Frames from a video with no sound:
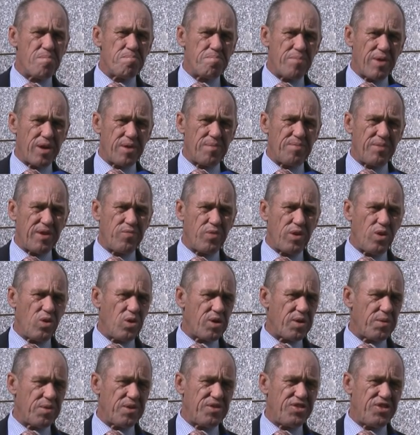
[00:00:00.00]
but if we
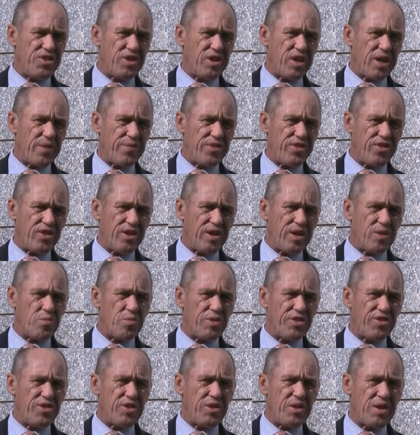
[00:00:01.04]
look at the GFC, it
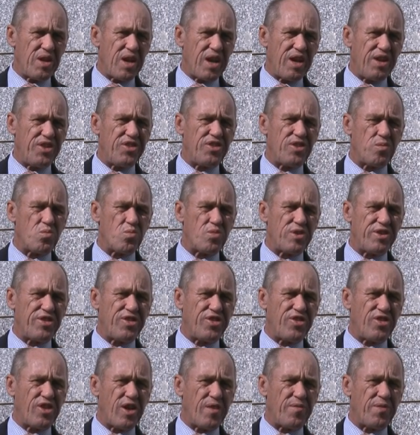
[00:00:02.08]
was the nation which
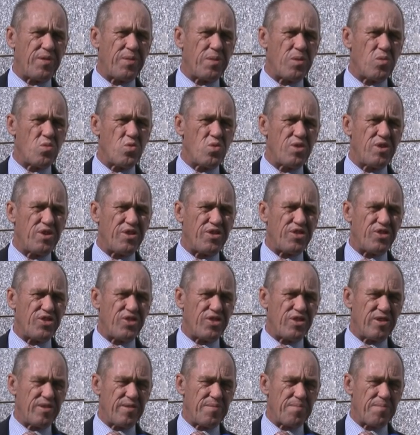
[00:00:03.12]
suffered the worst.